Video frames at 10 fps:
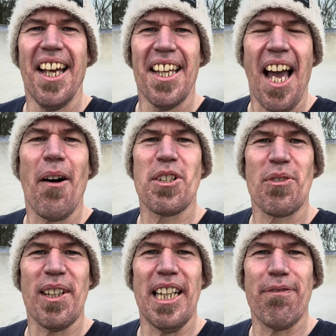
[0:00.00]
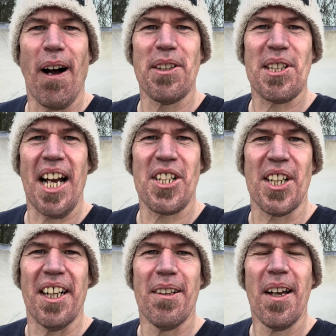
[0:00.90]
That was a really fun
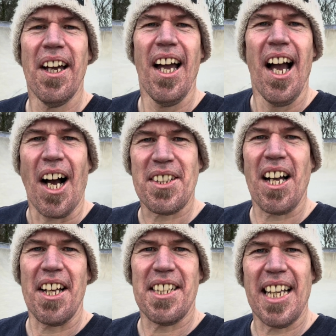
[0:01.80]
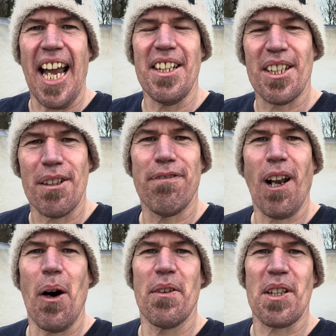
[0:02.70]
session. I started to get into the
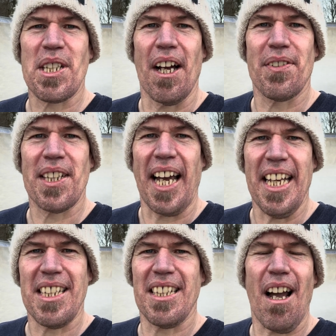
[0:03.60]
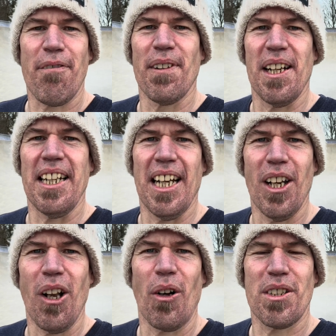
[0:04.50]
flow of the SurfSkate. It's definitely a
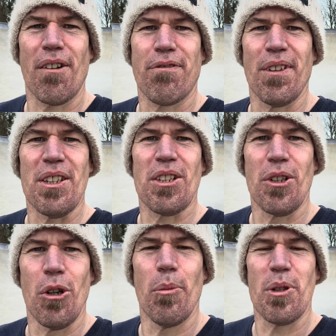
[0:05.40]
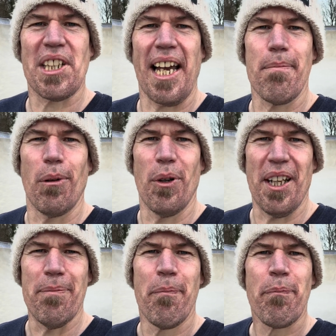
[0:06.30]
lot different to normal
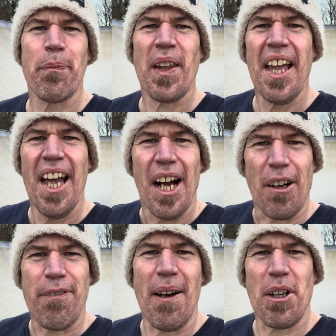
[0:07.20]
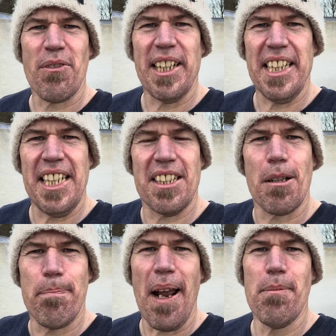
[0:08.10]
skateboarding. I found I really needed to
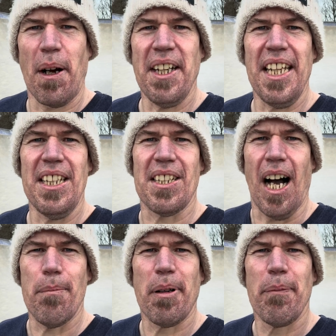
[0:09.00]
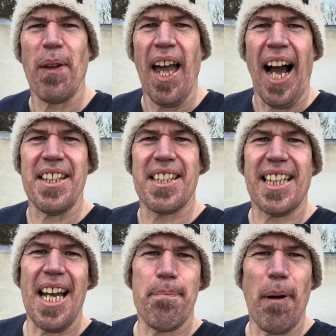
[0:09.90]
bend my knees up, and to
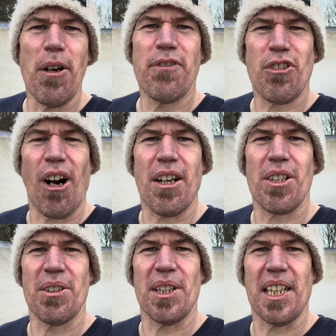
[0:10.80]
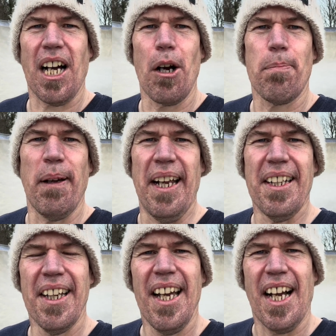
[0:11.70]
get both trucks onto the coping
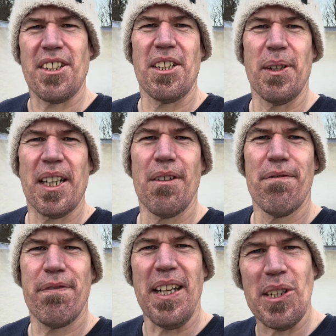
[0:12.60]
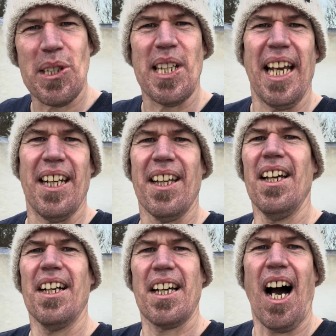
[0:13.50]
and to do a convincing
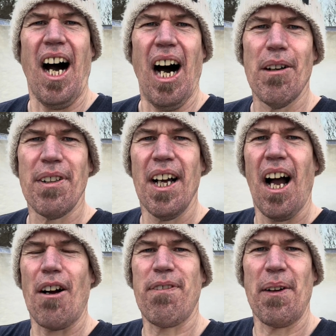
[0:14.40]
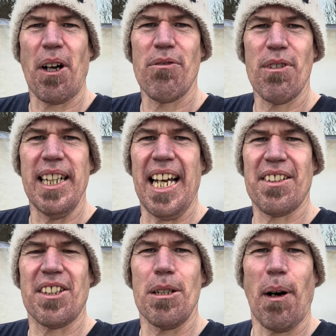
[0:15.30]
carve, I found I really had to
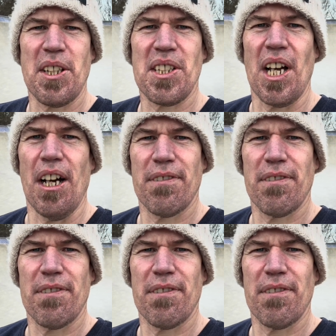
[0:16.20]
do my surf